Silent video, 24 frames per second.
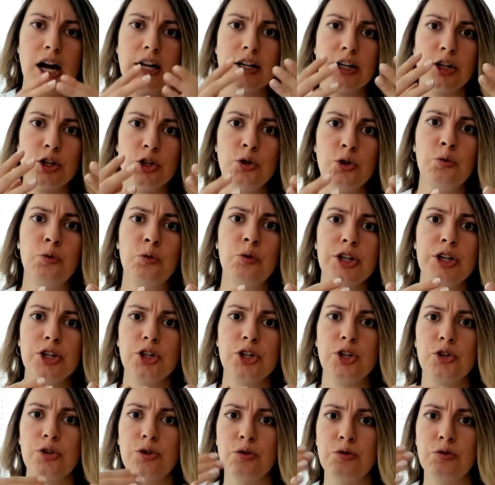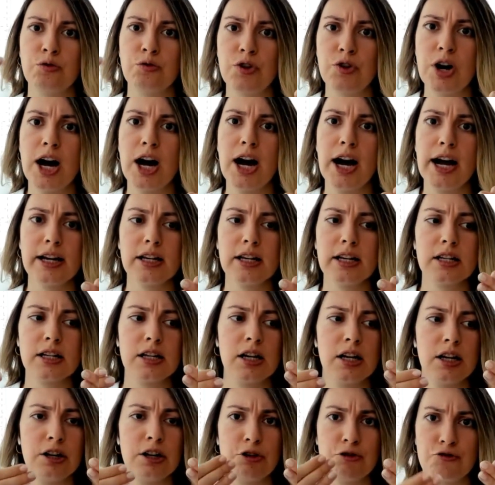And in order to write,
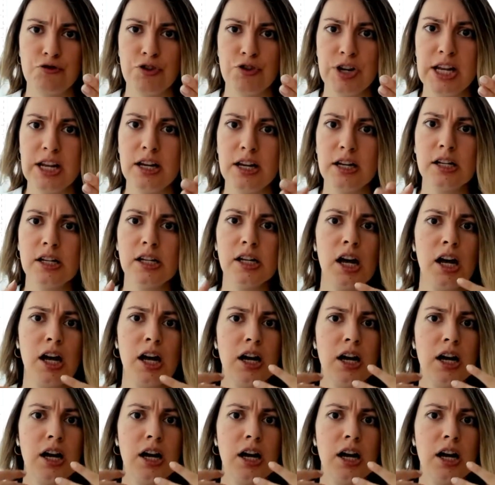read,